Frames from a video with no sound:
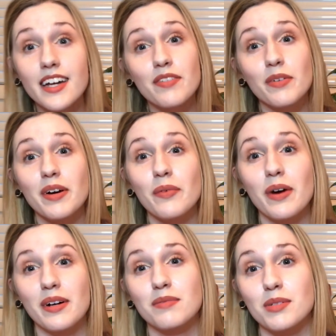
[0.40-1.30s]
everyone,
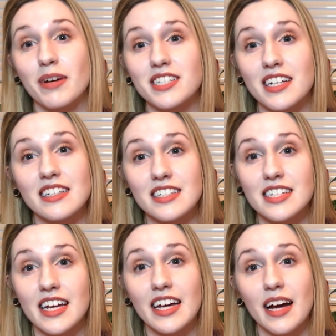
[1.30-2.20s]
welcome to my channel.
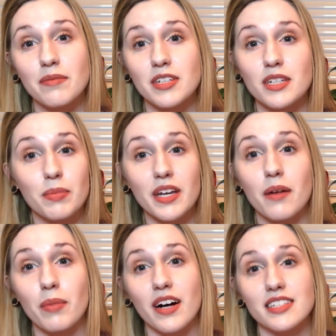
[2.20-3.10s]
Today I'm going to be
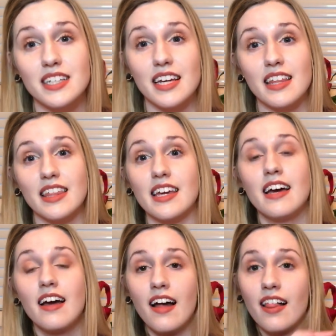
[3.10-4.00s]
unboxing the
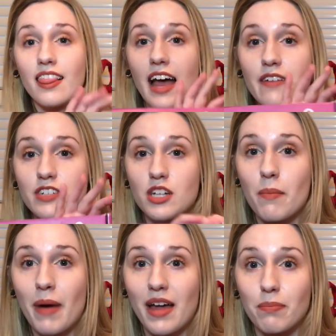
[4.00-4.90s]
Lavish
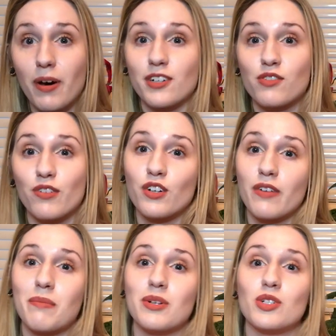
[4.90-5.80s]
Bath Box for
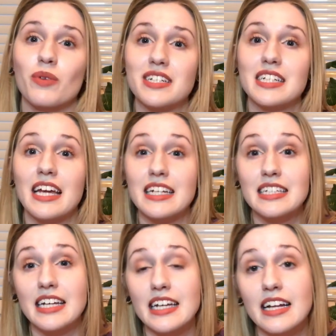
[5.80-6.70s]
November
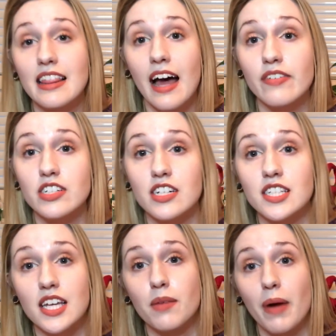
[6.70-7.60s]
2018. Lavish
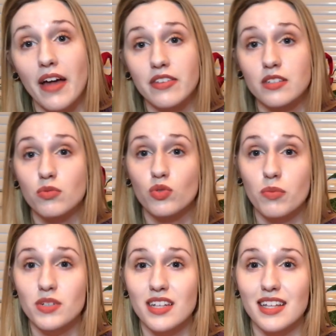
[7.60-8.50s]
is a bath
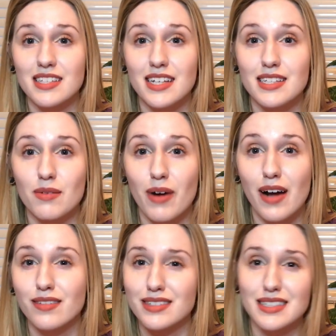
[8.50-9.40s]
subscription that sends
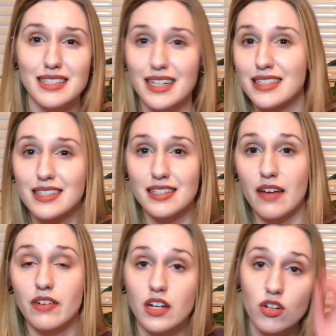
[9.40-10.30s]
around six,
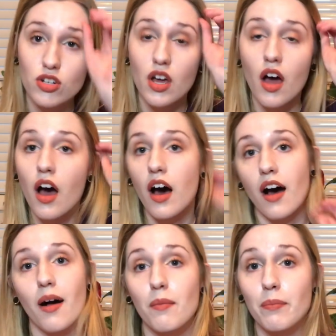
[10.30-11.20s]
seven-ish
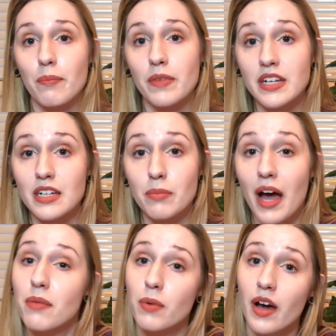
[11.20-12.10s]
um, indie
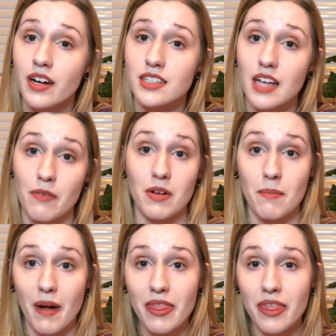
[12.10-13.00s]
bath products every
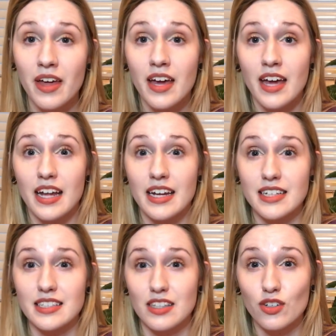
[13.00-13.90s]
month. It
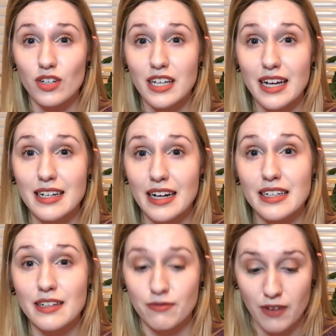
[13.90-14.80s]
is
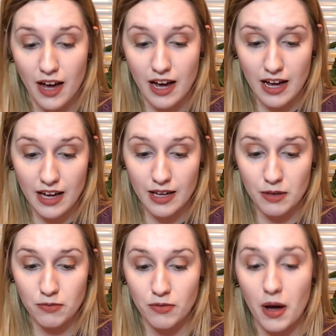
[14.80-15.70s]

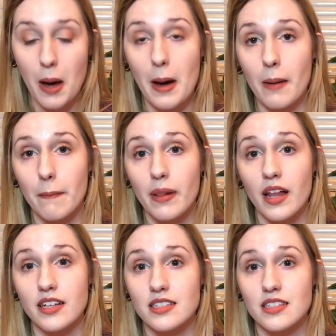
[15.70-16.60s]
$38.95 um,
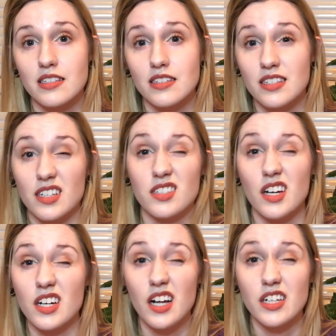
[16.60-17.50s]
plus
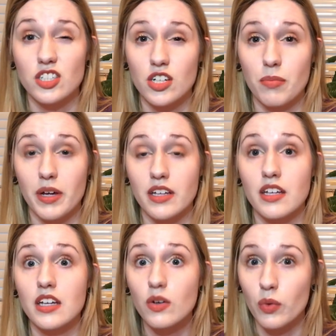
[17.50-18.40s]
$6.99
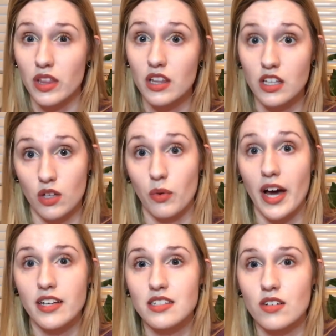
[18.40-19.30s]
shipping within the
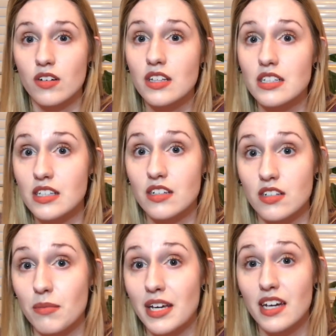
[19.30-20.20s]
US, or at least
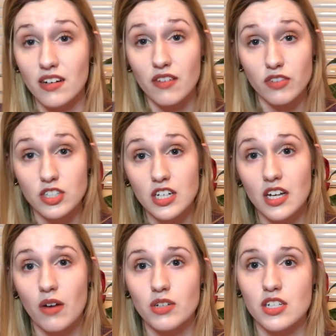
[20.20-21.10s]
to me here in
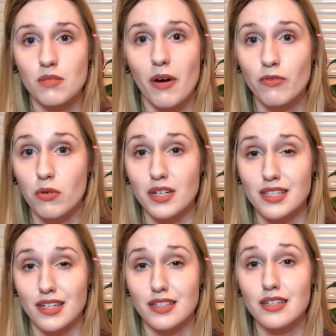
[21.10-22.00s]
Virginia, which is about
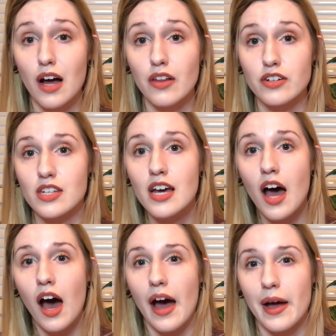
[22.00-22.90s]
$46.
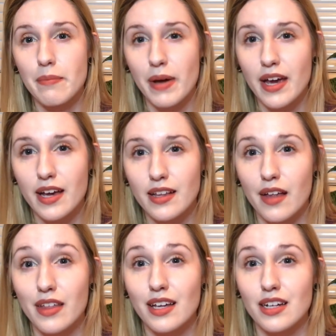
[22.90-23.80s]
I pay,
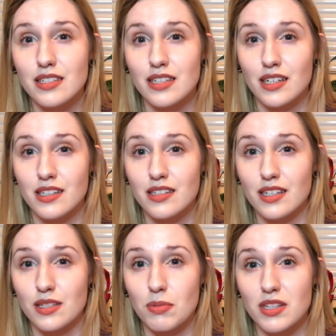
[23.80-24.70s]
I think, in a six,
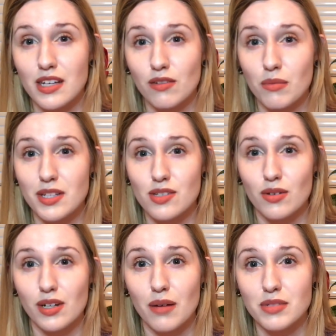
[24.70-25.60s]
six month increment,
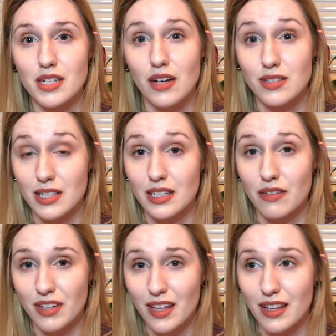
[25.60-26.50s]
so it comes down
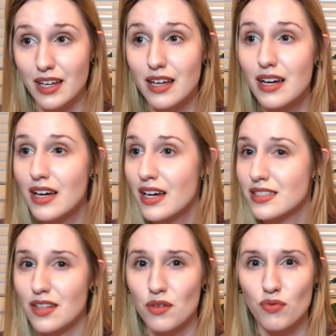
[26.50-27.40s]
significantly.
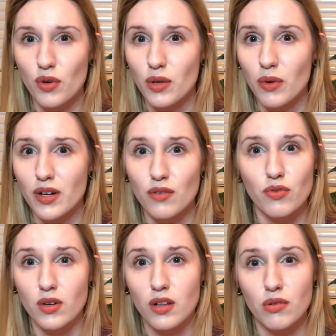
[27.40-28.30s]
It's either 41 or
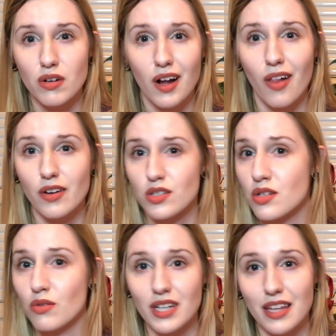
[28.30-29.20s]

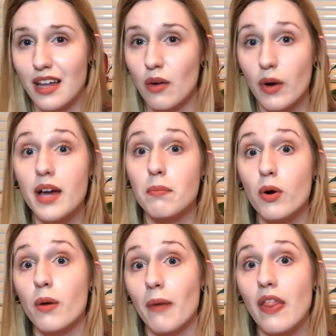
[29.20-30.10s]
$43 doing it that way
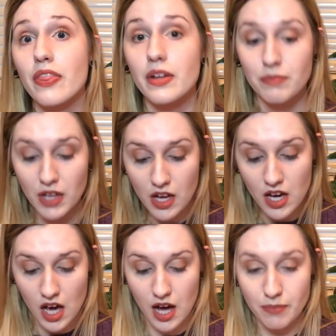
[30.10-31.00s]
per month.
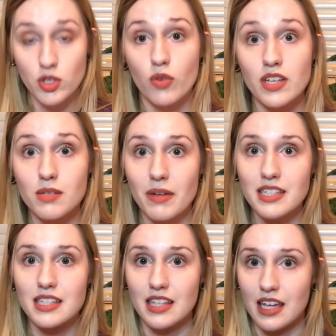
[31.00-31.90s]
Um, so this
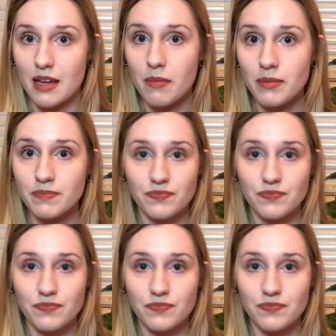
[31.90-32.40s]
month's theme,